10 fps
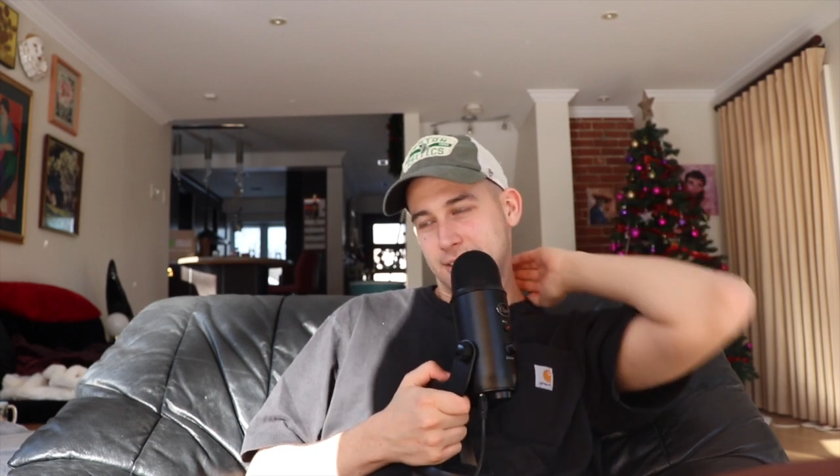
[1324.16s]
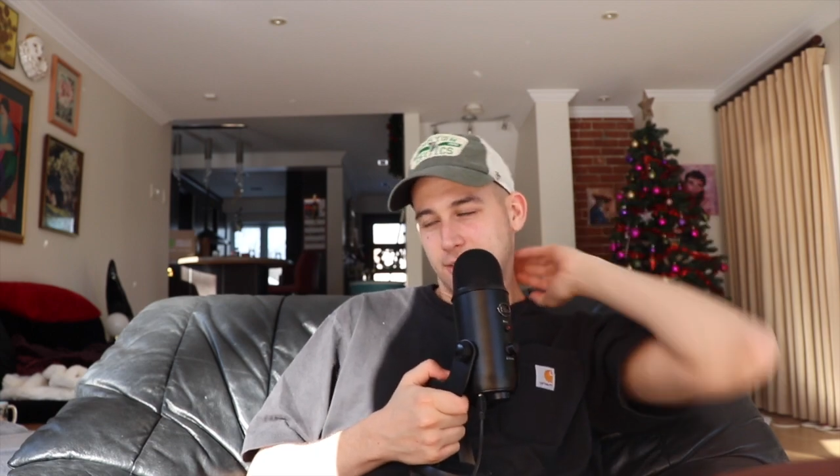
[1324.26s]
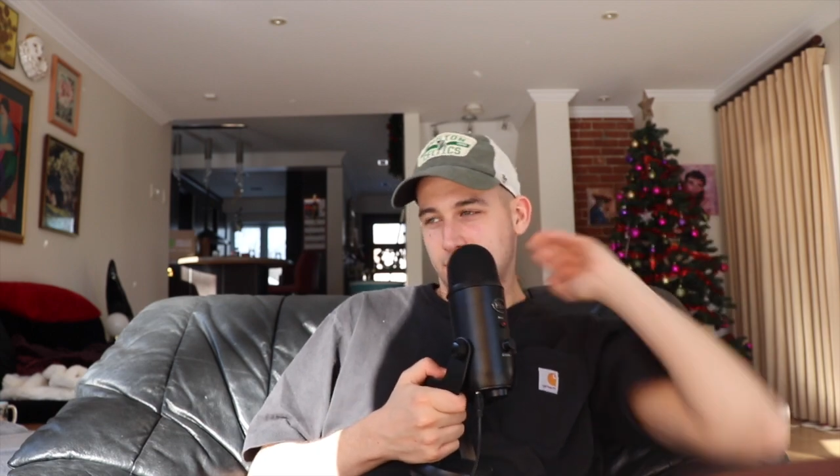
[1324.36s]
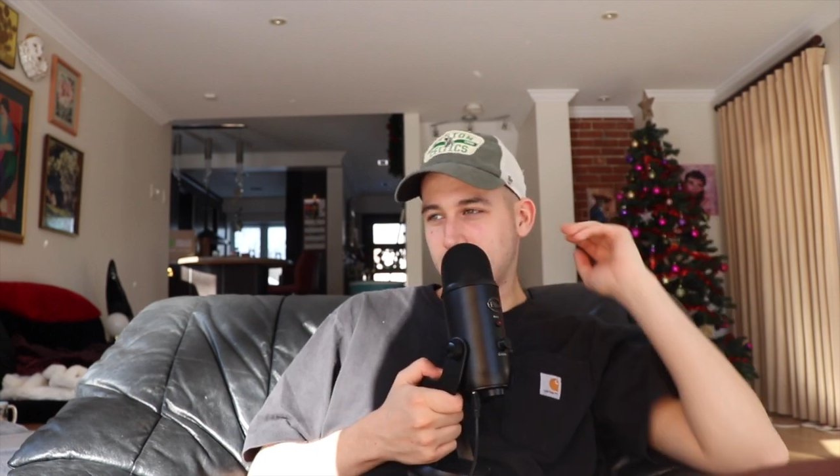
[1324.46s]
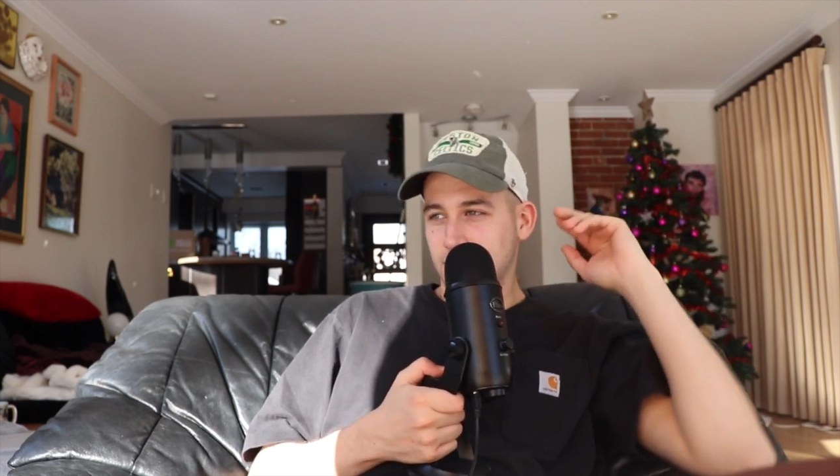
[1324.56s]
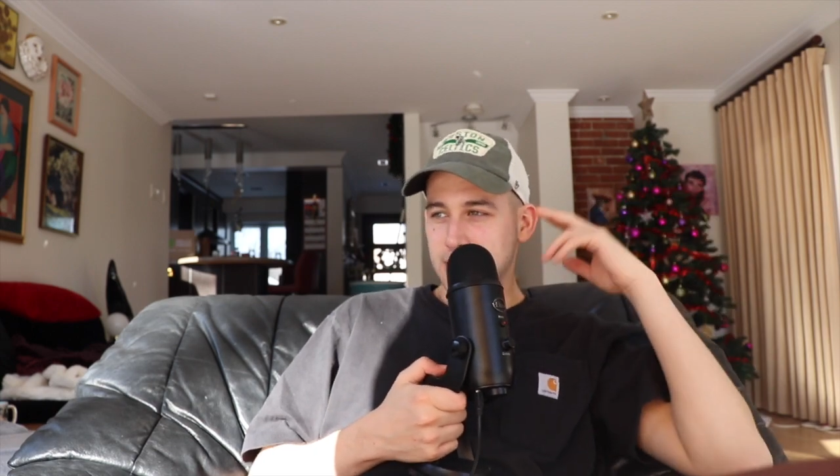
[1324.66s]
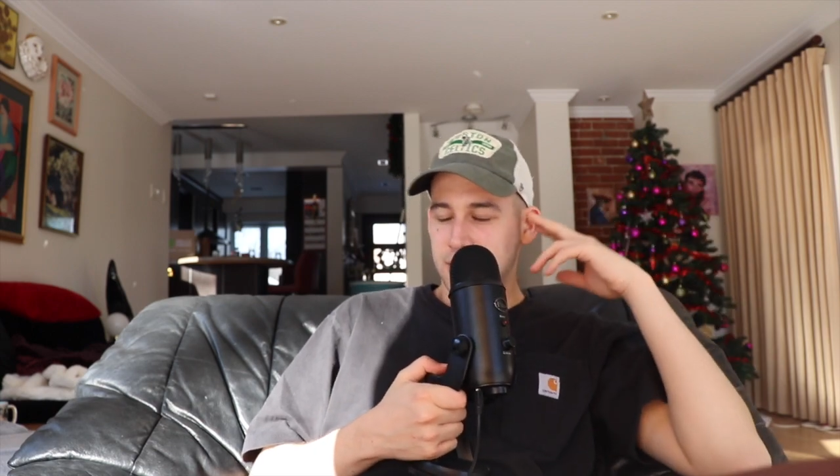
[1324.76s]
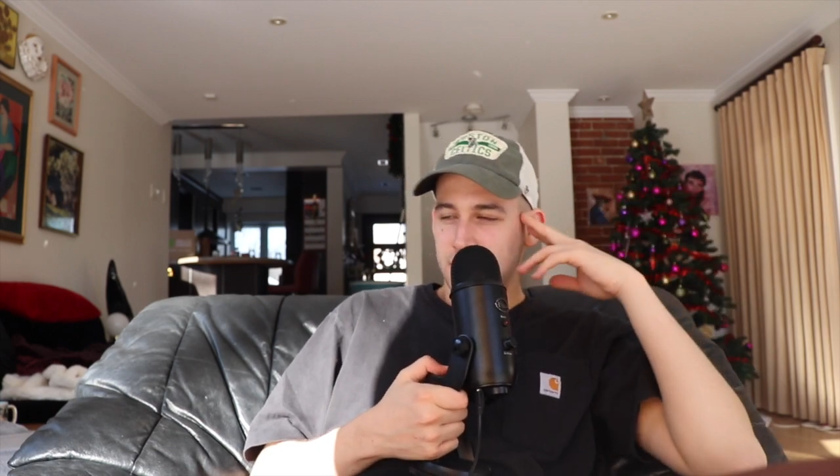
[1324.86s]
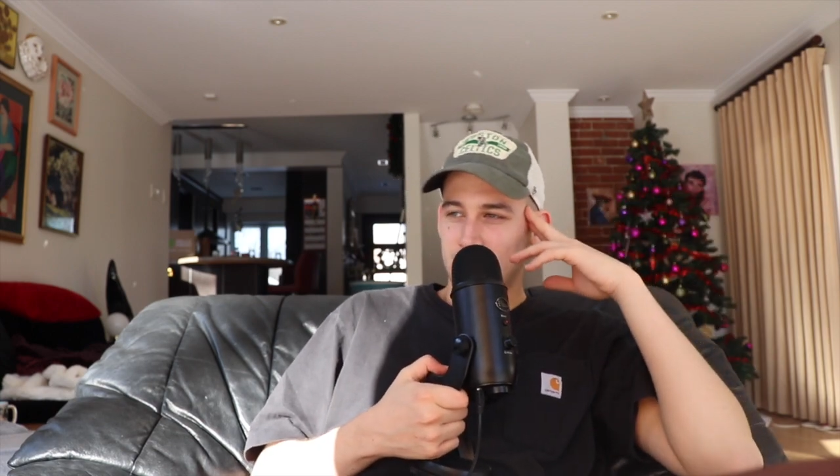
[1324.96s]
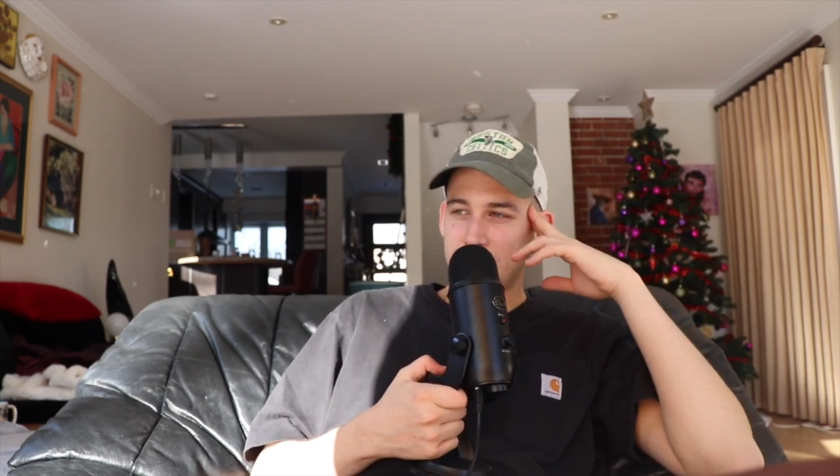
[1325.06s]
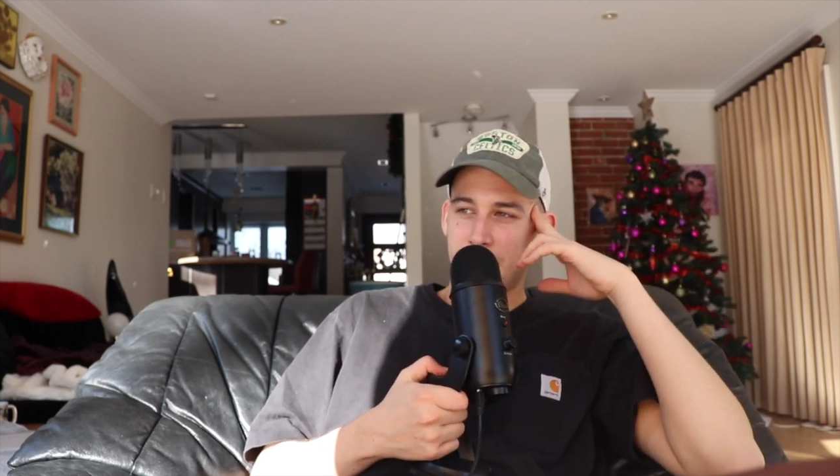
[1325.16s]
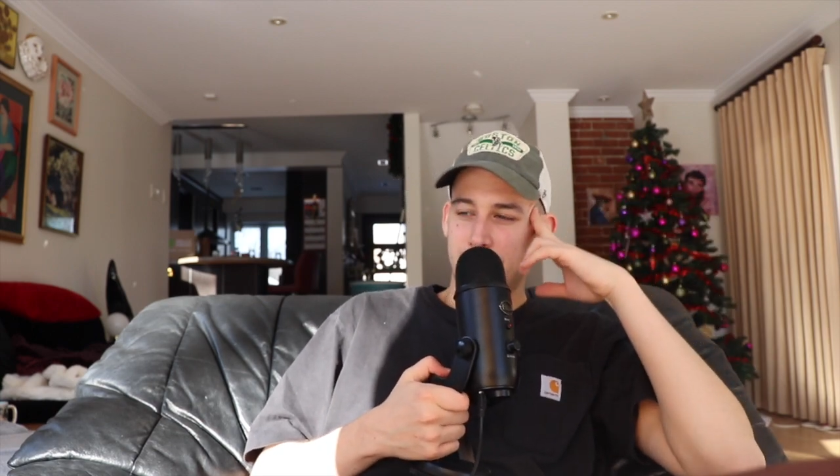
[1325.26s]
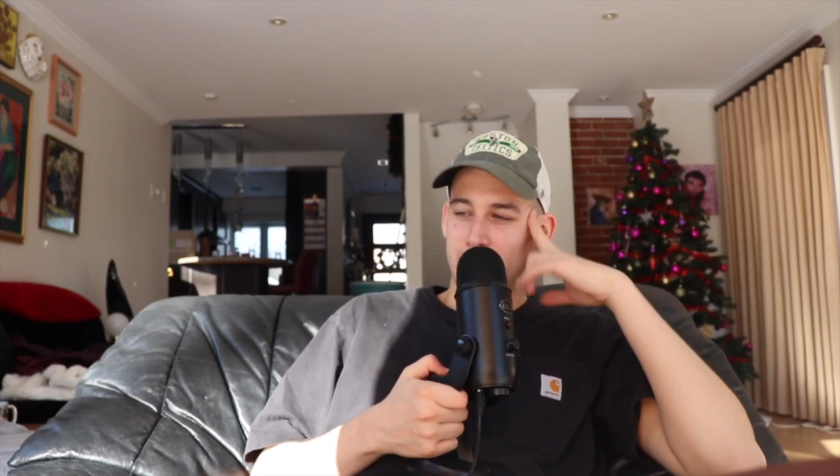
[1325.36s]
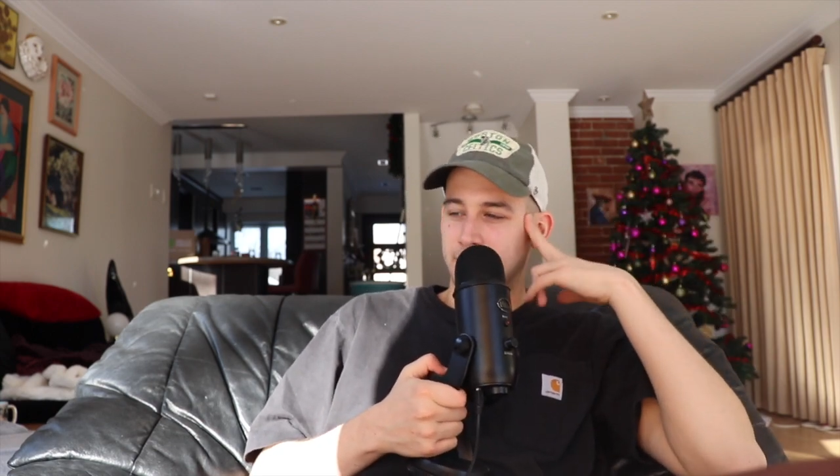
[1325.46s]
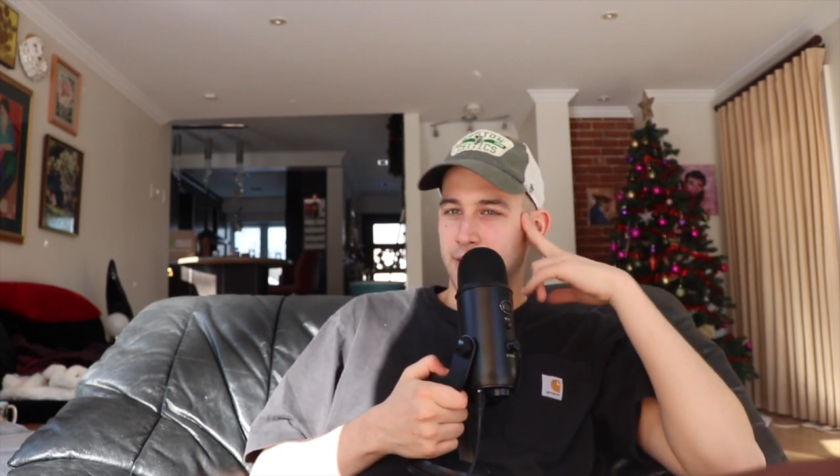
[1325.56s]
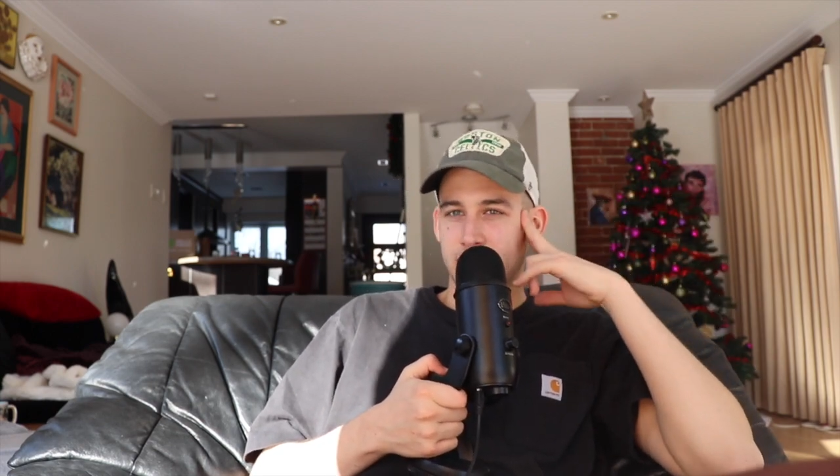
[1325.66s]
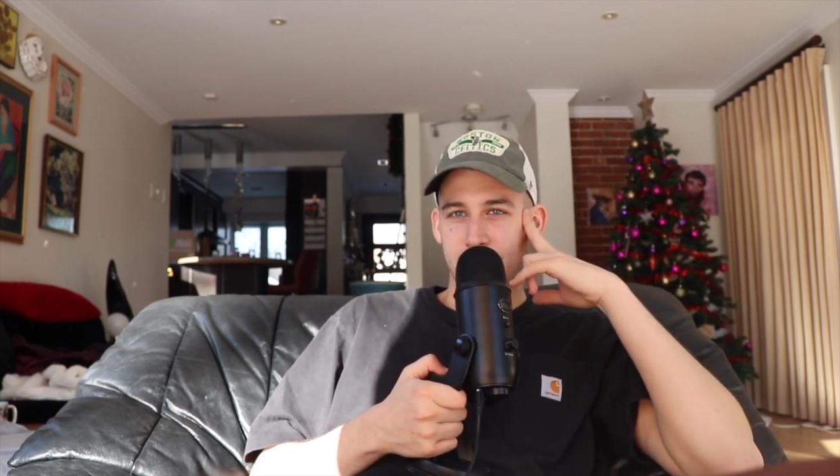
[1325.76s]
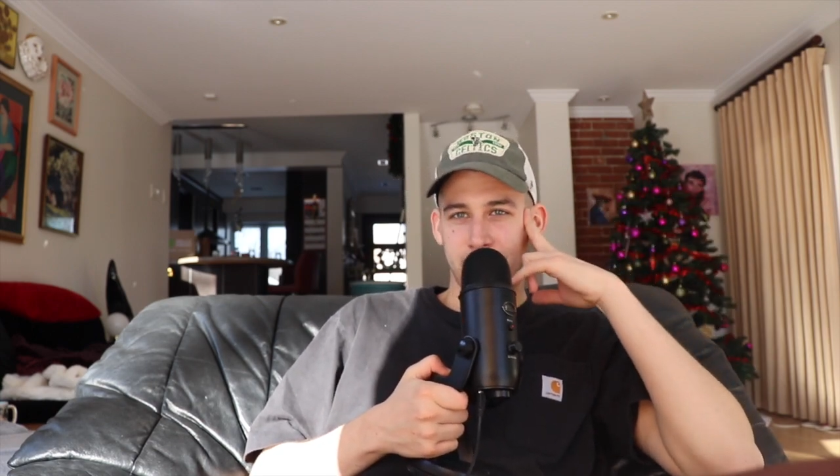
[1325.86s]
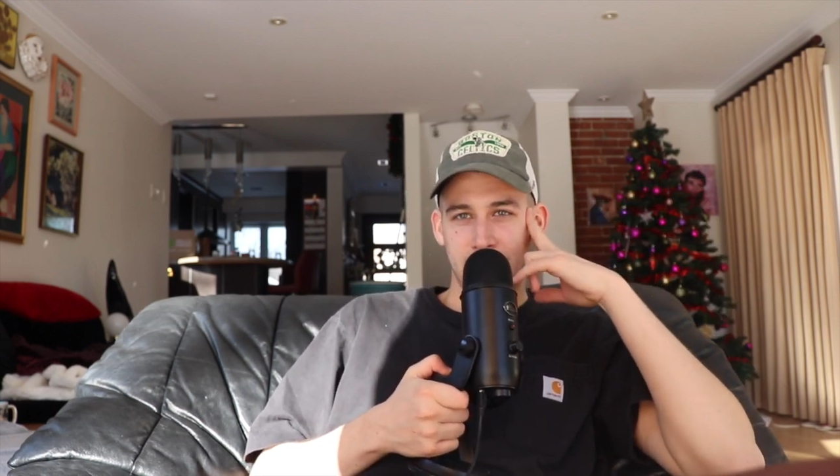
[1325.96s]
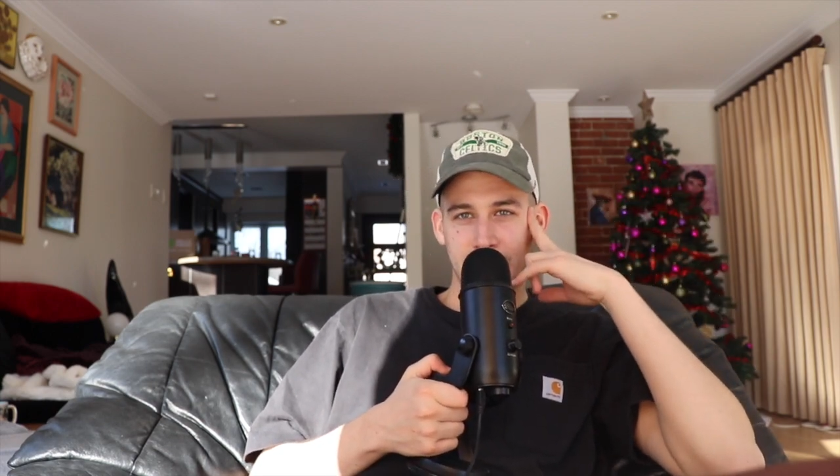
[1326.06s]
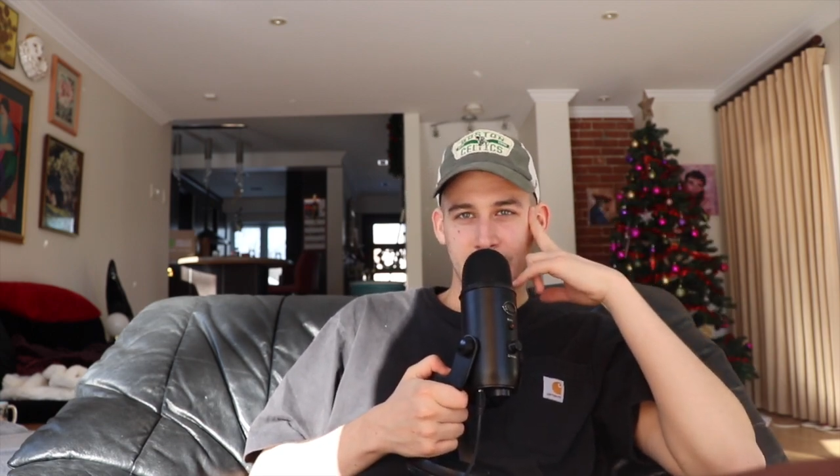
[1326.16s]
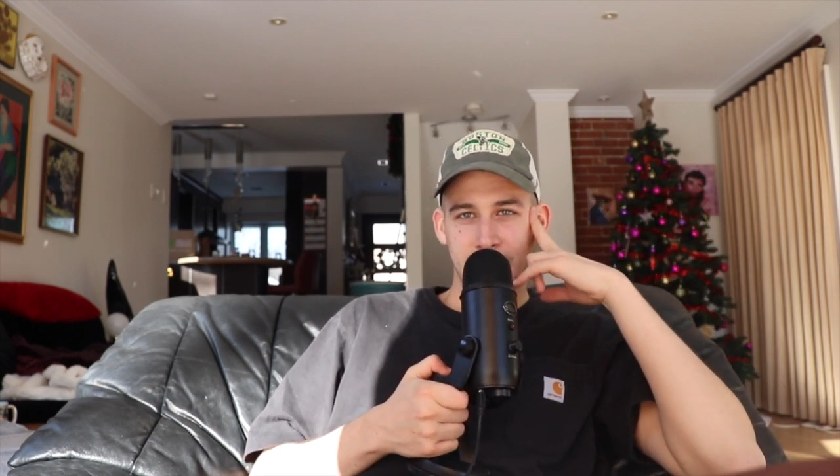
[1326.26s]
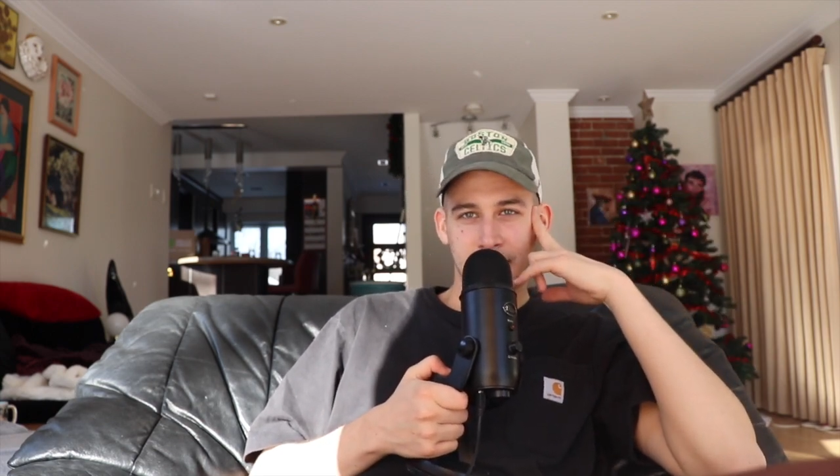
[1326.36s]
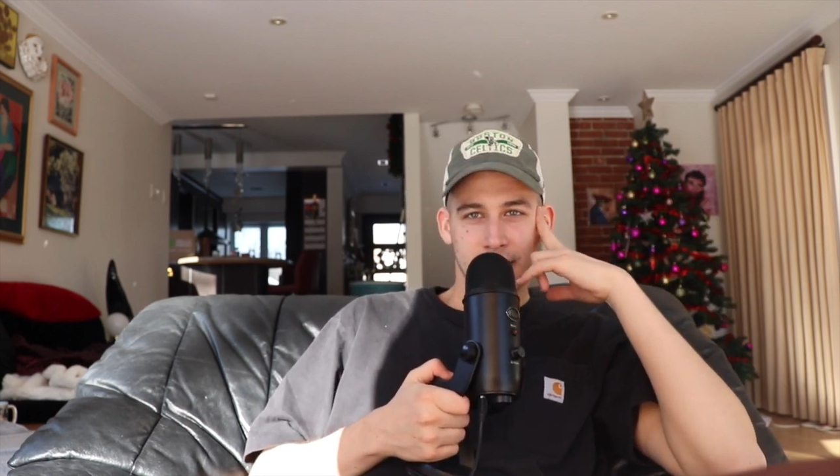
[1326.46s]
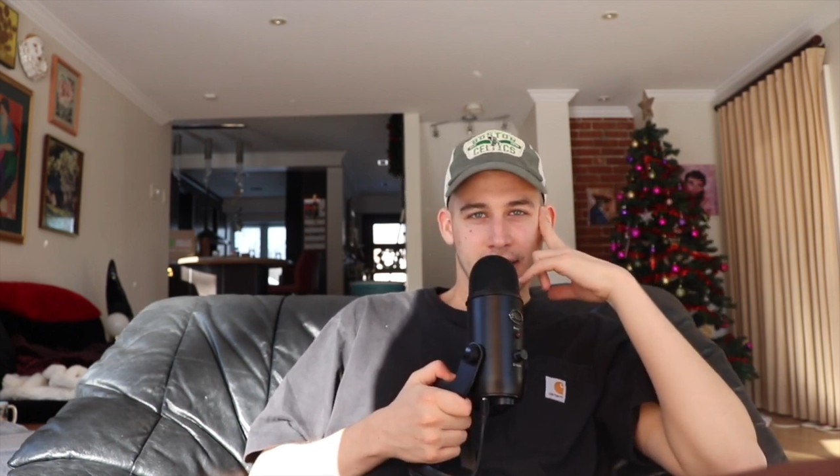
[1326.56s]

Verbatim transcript: Holy shit, there, bud. Fuck, you're funny, huh?